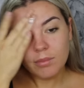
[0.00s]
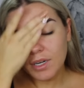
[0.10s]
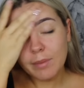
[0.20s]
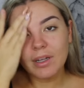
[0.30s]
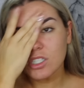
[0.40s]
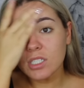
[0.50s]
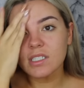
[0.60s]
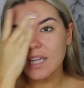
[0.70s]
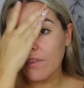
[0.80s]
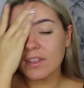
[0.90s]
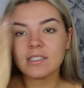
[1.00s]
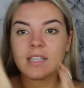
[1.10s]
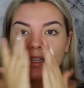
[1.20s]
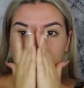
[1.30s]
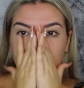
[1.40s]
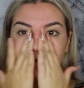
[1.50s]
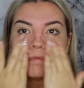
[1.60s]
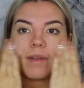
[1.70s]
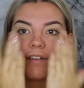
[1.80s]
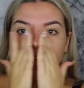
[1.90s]
pretty much just down the center
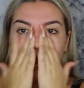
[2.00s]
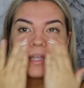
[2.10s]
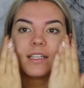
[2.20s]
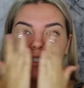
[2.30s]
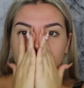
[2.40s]
of my face,